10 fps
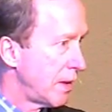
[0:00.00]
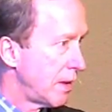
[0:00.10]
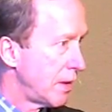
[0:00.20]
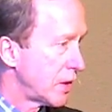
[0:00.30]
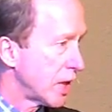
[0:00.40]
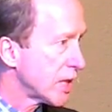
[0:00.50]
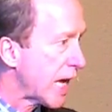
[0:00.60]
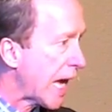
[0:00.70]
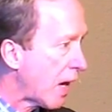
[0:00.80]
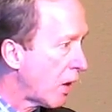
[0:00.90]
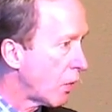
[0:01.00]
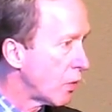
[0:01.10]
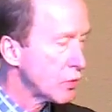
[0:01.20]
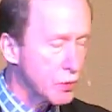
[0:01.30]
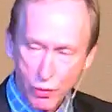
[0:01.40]
just how
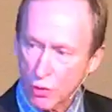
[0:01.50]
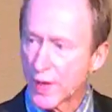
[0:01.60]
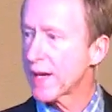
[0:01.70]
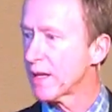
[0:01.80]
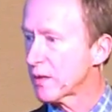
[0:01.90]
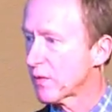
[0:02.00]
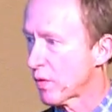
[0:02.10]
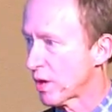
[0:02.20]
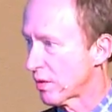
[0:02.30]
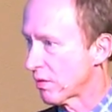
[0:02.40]
true that is for you.